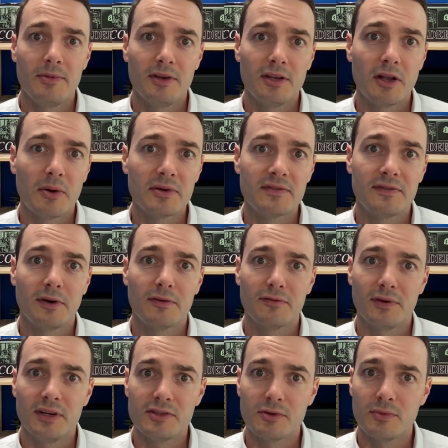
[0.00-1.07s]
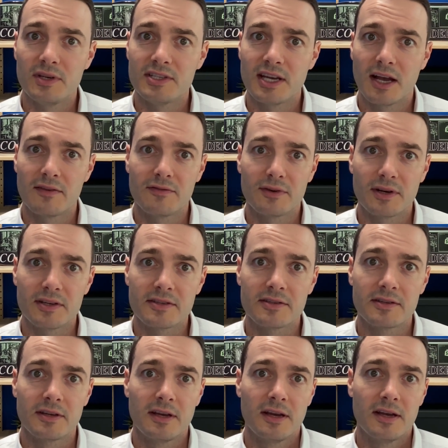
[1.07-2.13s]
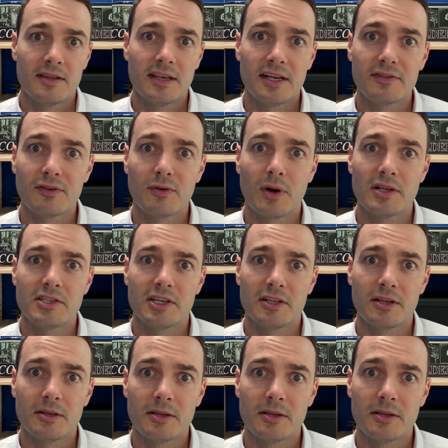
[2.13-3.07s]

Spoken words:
you can always feel free to reach out for us. Thanks for watching.